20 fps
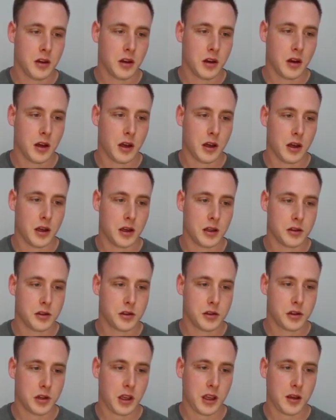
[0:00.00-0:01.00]
uh,
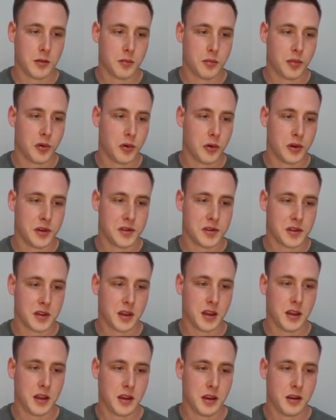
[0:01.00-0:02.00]
shape points
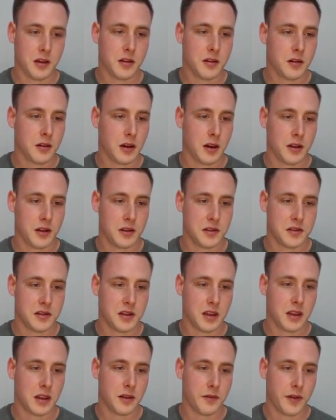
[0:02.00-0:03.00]
key and then
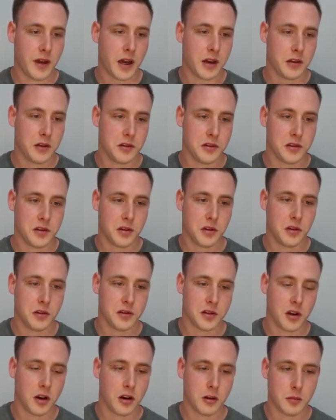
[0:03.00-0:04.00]
set the values to
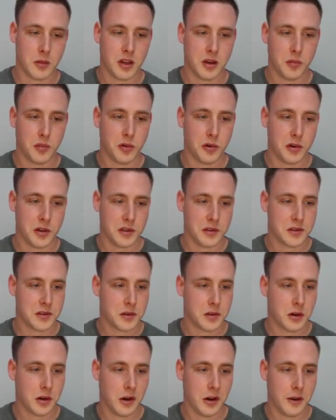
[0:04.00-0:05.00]
those augmented points,
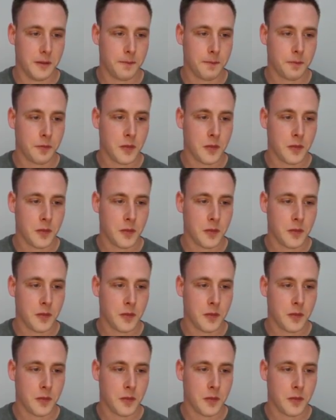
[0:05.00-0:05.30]
all right?